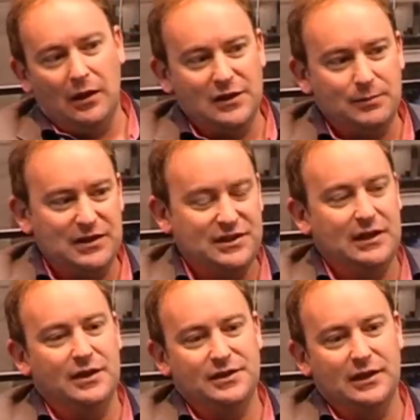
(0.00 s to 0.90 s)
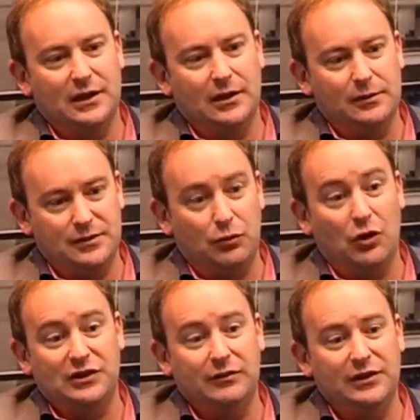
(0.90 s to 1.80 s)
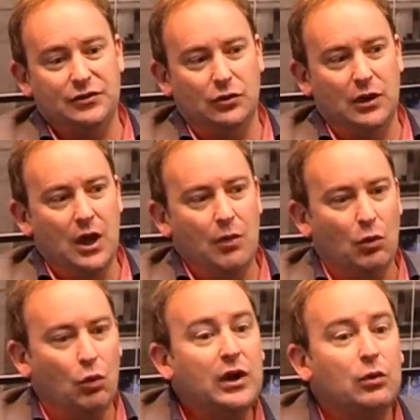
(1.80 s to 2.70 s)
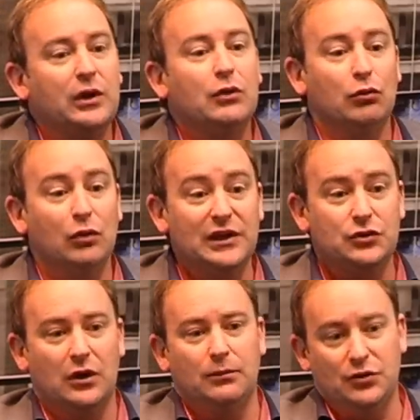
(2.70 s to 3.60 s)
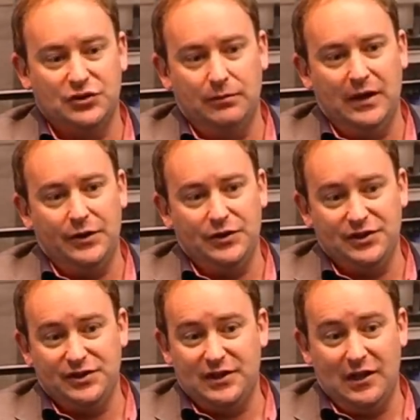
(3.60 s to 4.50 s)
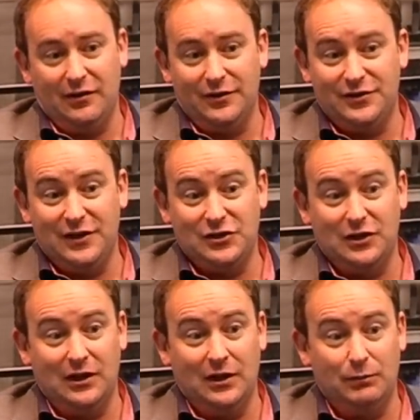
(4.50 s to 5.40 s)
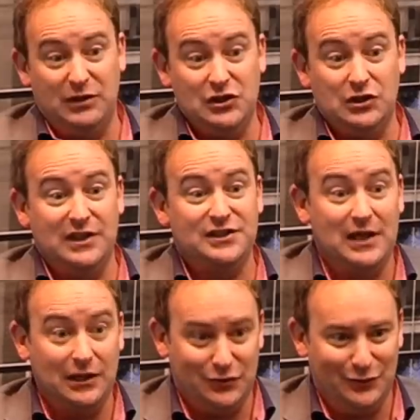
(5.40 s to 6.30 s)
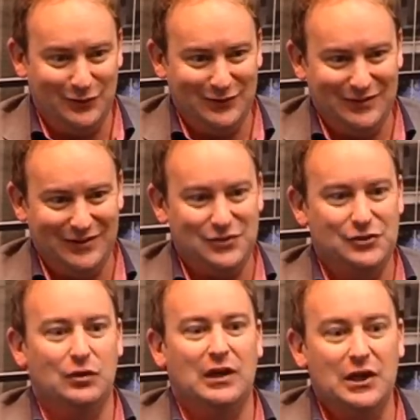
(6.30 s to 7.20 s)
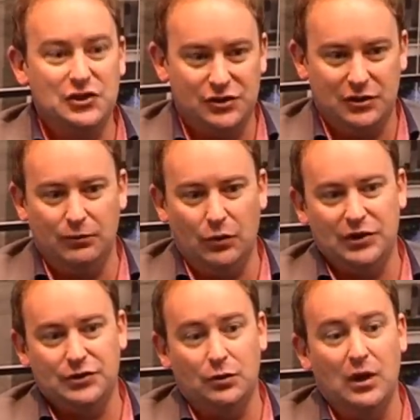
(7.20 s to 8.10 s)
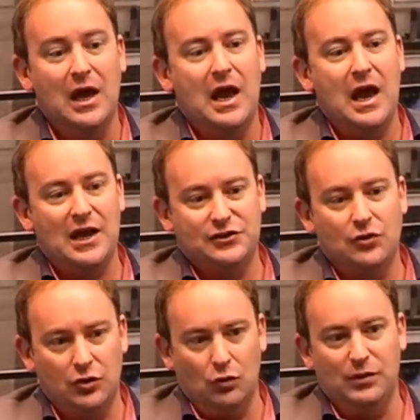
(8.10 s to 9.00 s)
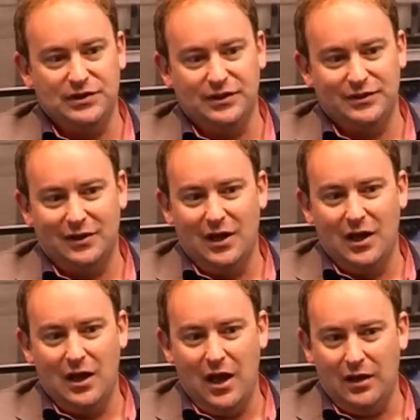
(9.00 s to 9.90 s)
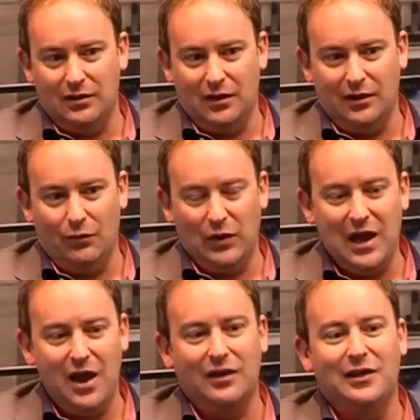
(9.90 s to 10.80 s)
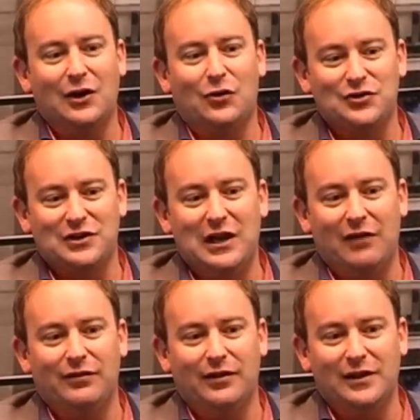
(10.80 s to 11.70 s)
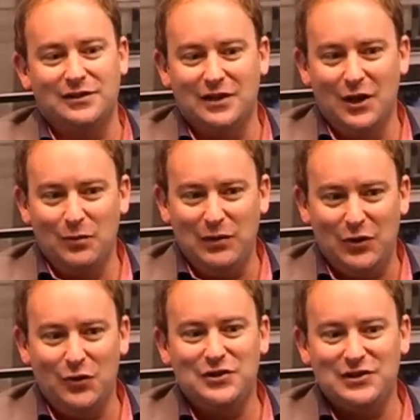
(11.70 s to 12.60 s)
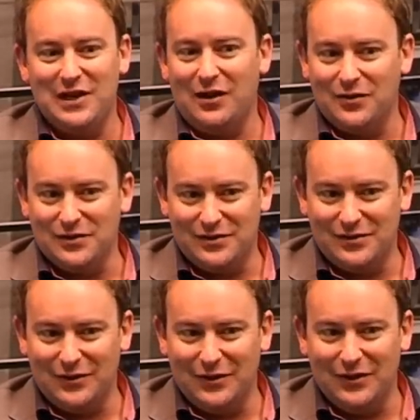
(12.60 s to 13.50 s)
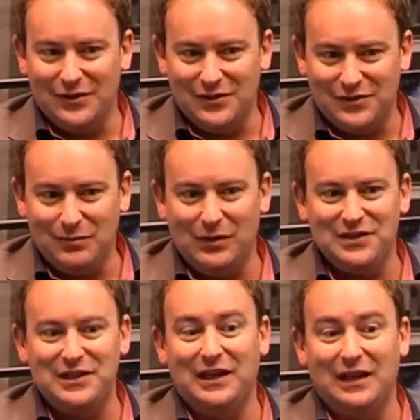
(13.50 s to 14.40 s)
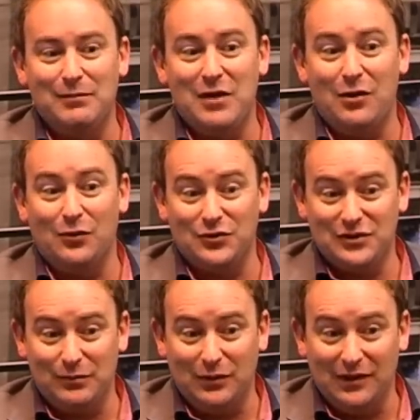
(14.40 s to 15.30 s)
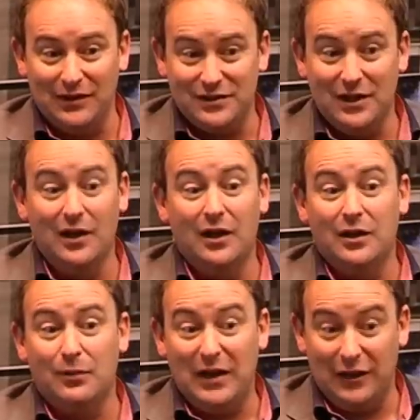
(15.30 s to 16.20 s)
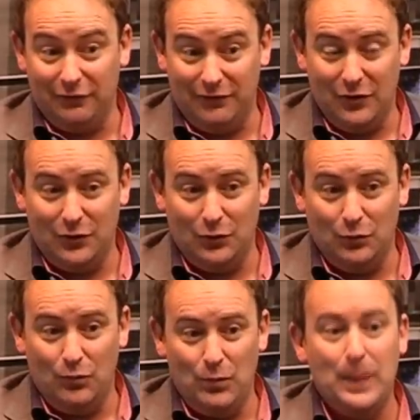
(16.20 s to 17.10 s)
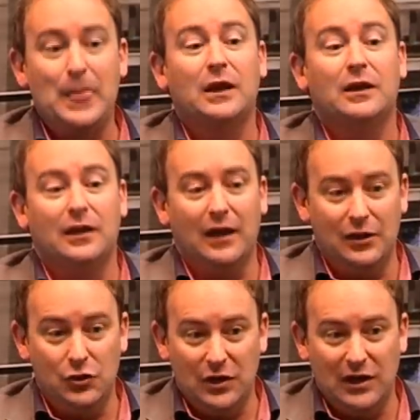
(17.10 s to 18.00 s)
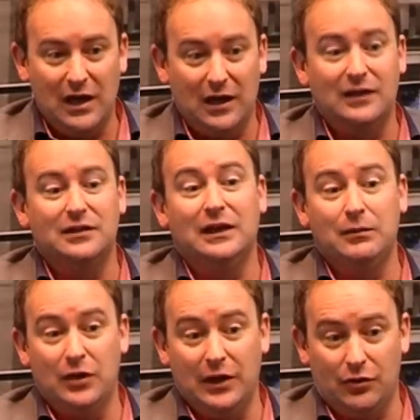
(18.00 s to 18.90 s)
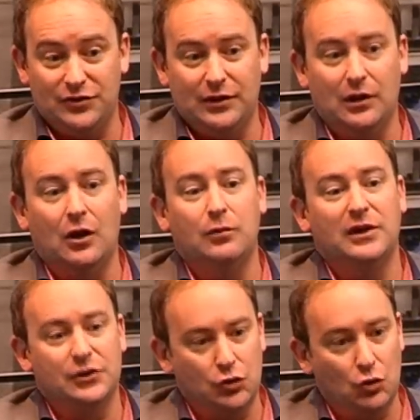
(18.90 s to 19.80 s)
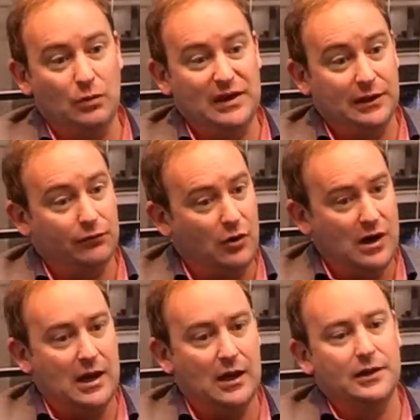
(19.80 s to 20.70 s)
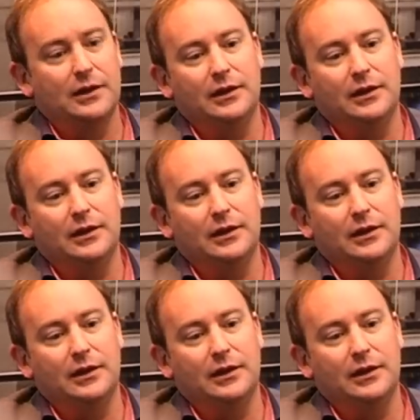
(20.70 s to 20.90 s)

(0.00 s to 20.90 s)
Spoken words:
It's been seen as a productivity tool. But where we're really trying to push the boundaries is to say this is actually potentially a selling tool. This is a relationship building tool outside of your business. And you know, we can't get that across enough that this, because it's now as simple as sending an email or as simple as you're making a phone call. And you can now connect anybody across the globe into your meeting right now.